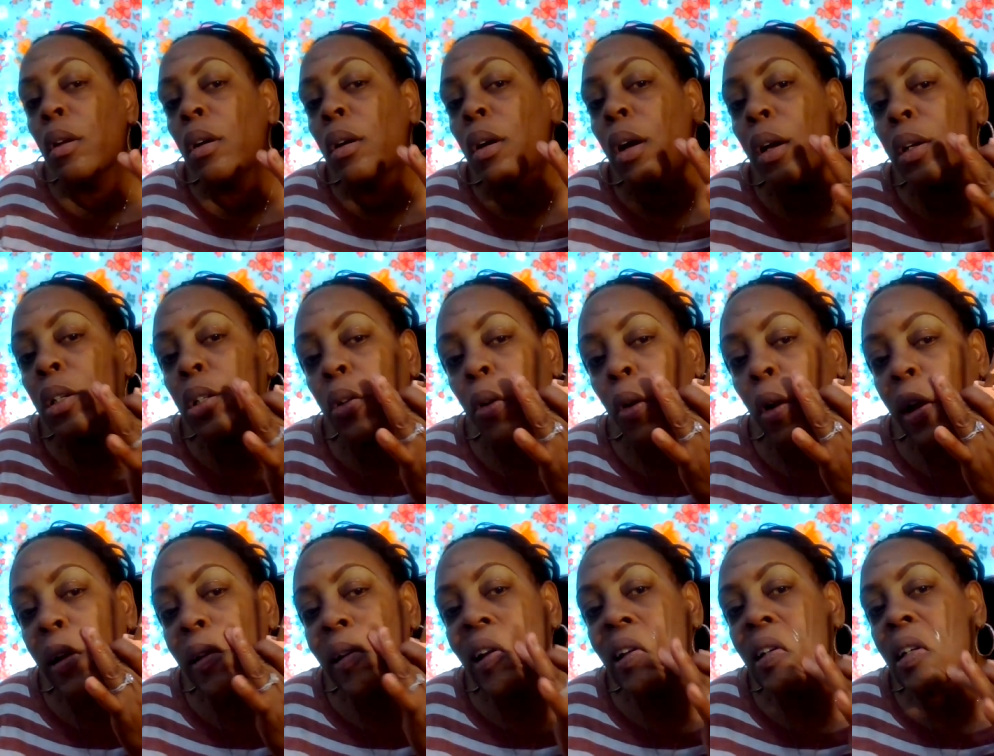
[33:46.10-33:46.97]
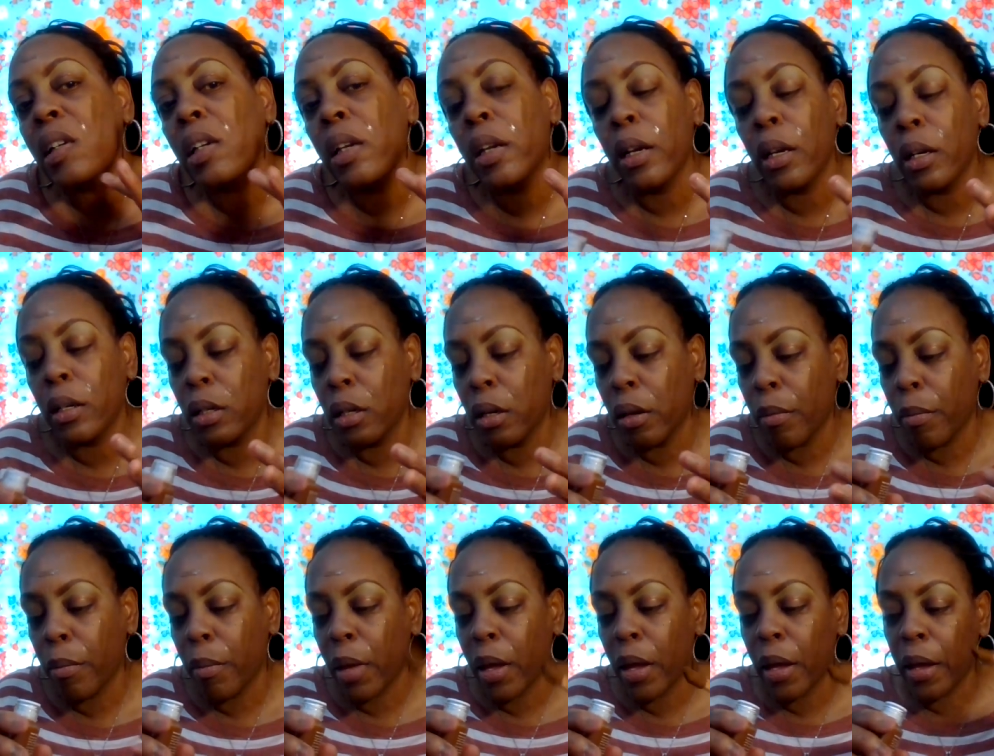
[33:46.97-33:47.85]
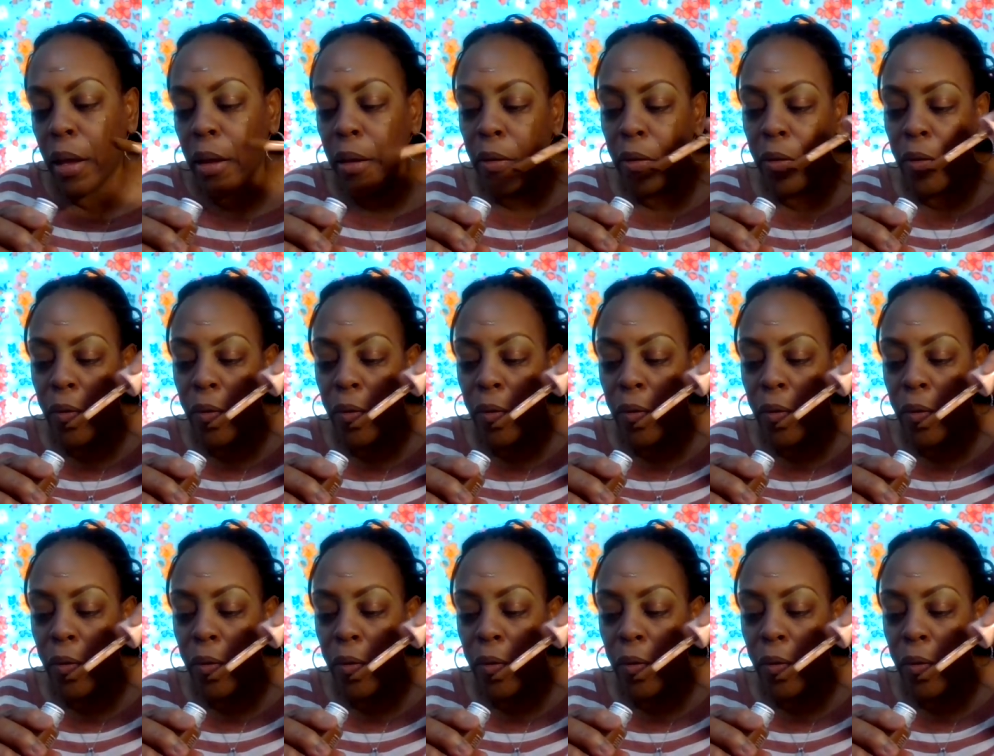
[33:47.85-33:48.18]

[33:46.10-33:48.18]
I try not to get my